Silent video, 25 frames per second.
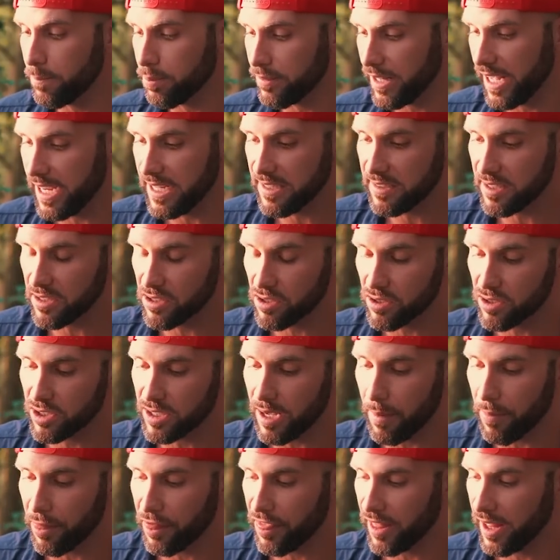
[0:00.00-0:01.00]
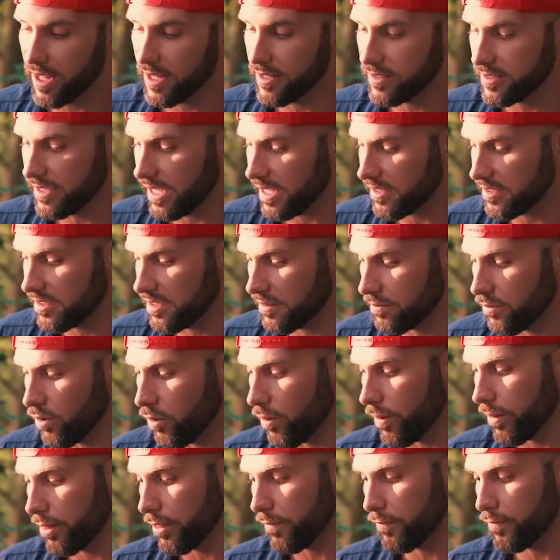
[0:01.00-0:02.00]
places or something, test it
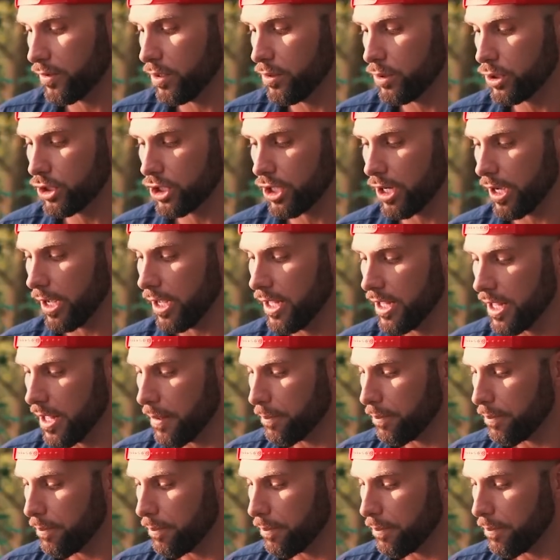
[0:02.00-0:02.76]
more in the future.